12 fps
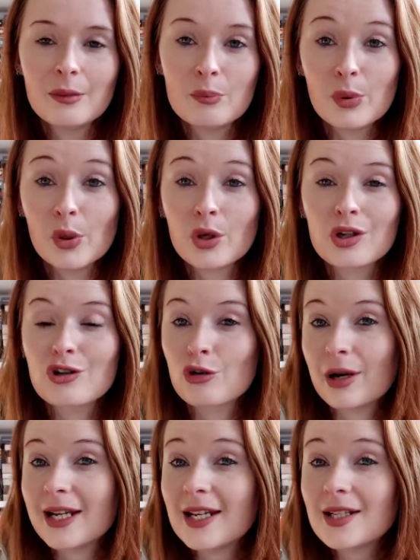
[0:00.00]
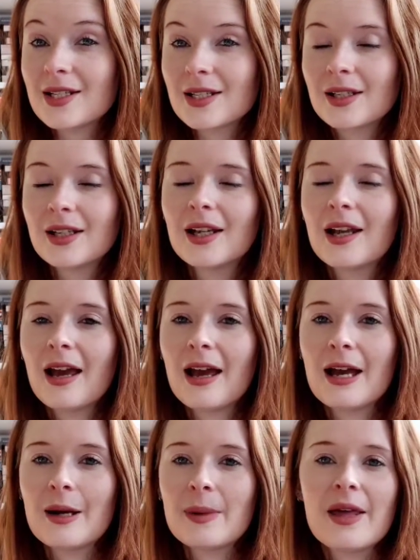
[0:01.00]
book credit,
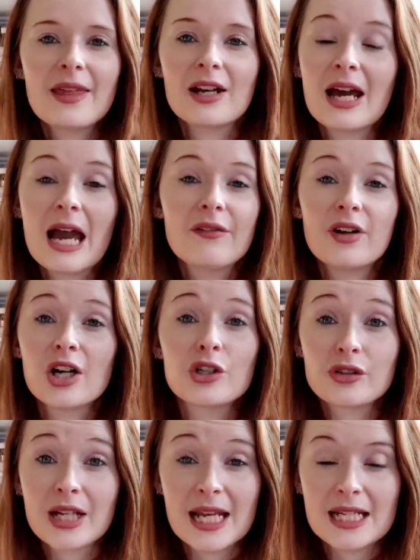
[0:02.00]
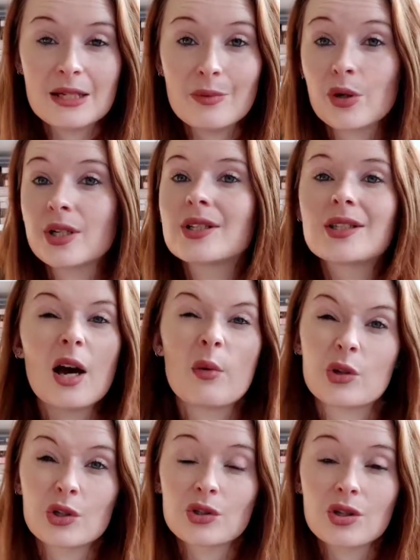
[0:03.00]
and then I have 180 points that I
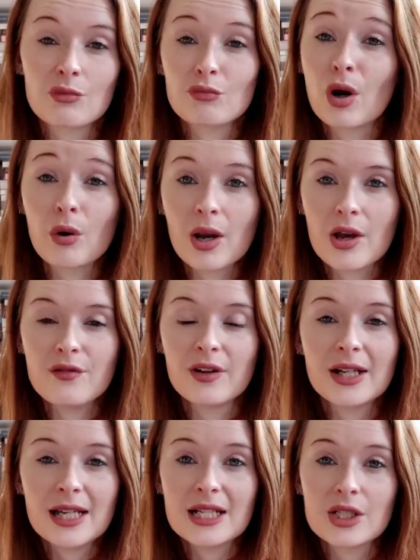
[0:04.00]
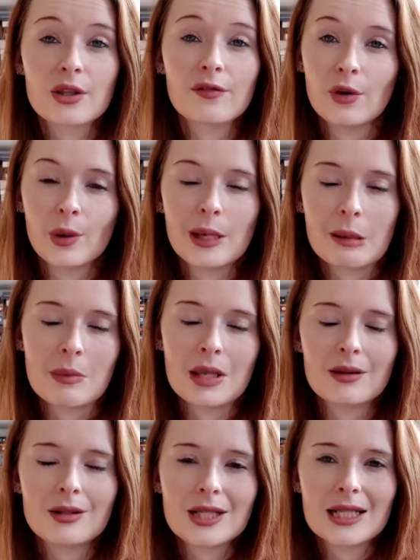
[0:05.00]
will just roll over into the following
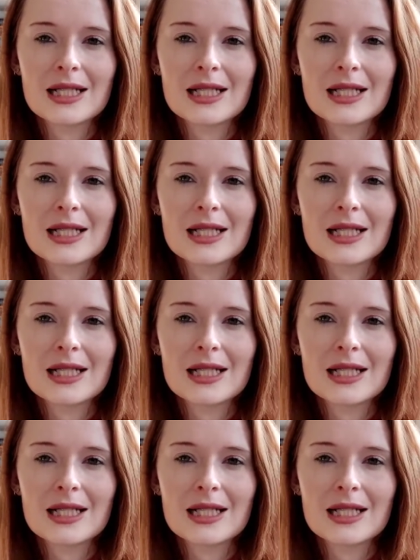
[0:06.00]
month to